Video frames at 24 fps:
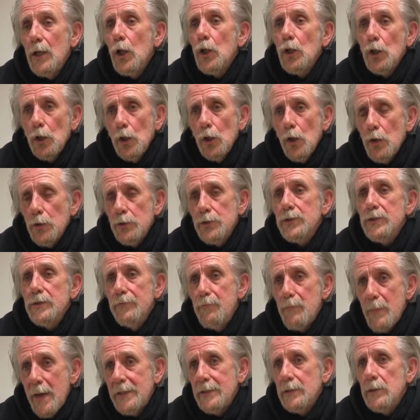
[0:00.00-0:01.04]
lots of
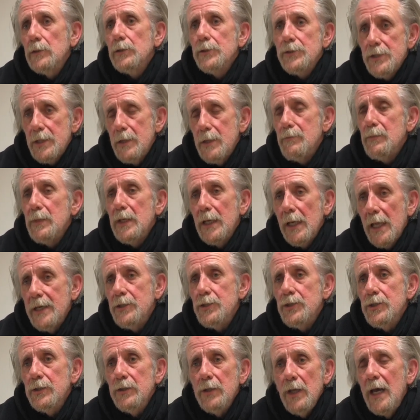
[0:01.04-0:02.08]
mental
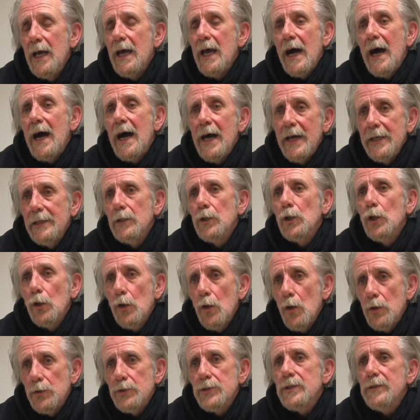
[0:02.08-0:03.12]
stimulation and
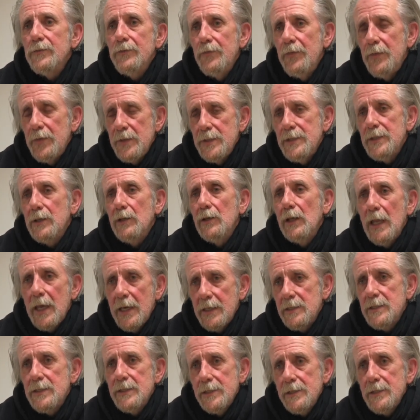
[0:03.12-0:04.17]
lots of physical
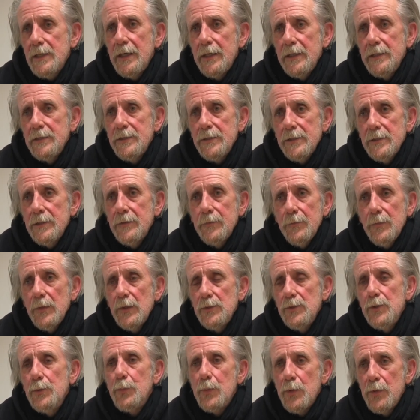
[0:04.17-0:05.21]
exercise
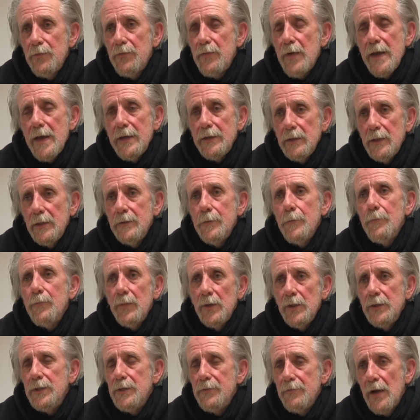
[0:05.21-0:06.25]
to prevent
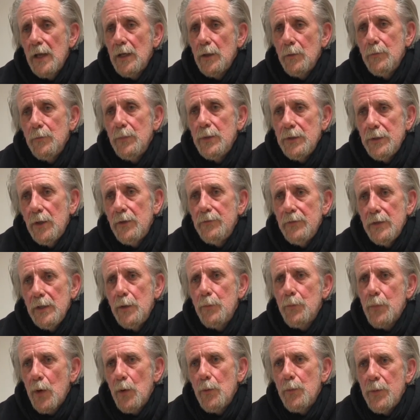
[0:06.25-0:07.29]
the development of
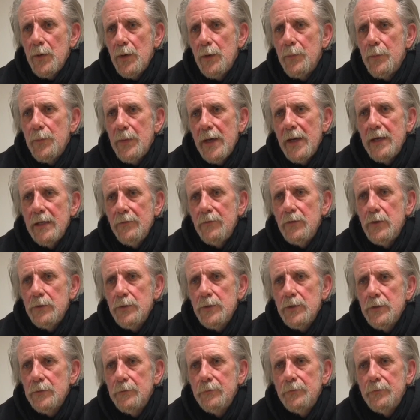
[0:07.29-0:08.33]
inappropriate behaviours.